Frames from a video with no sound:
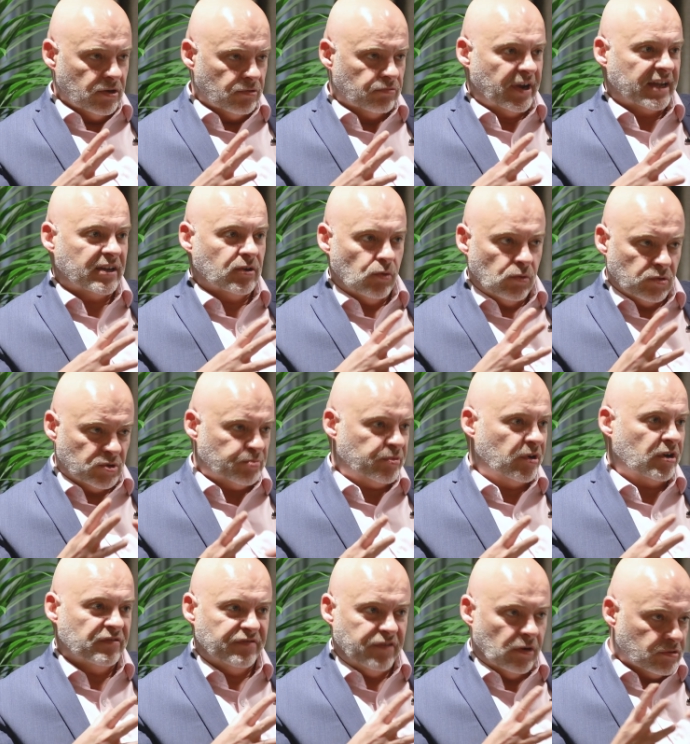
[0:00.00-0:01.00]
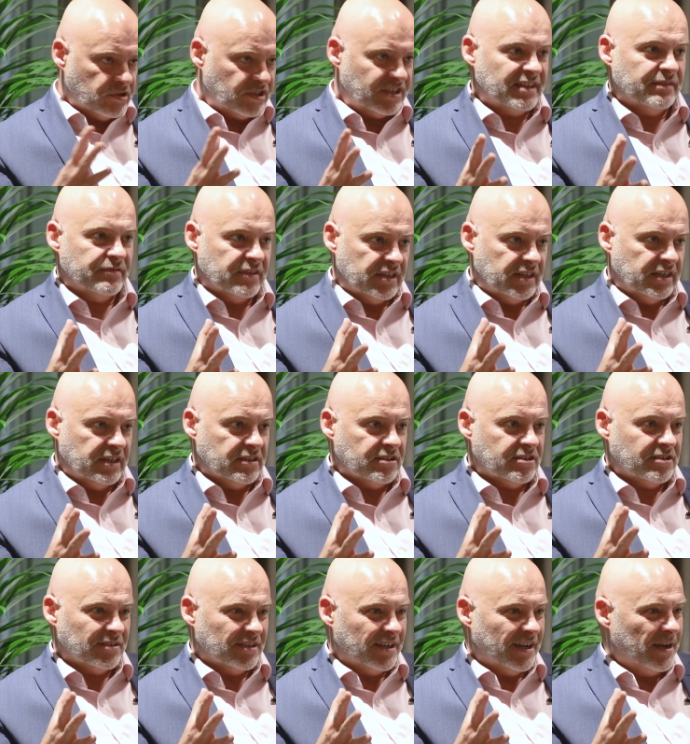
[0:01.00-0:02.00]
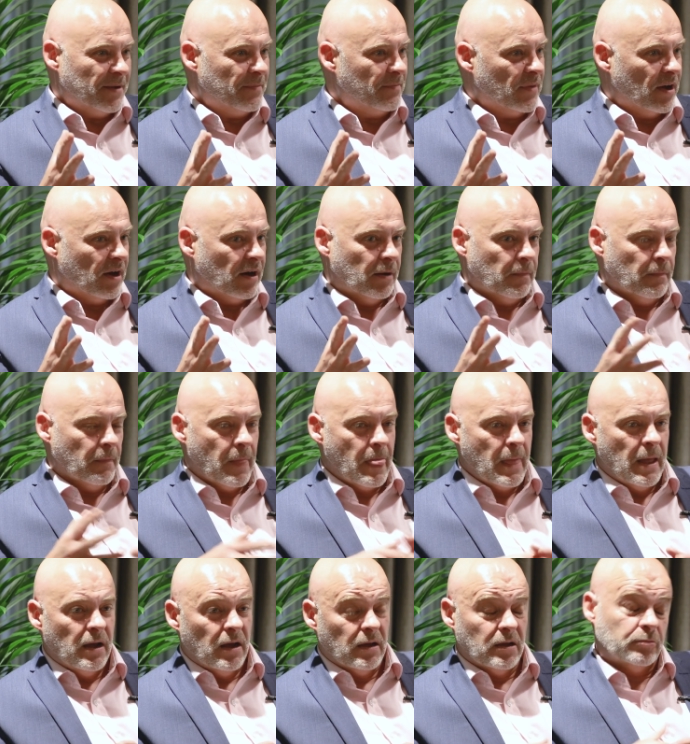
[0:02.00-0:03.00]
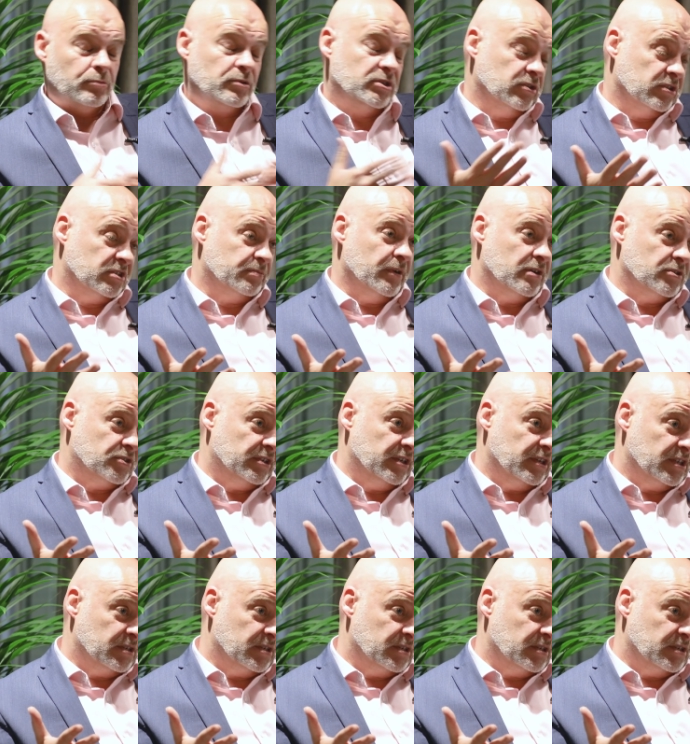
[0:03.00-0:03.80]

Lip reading: records, profile, CVs, which I suppose you'd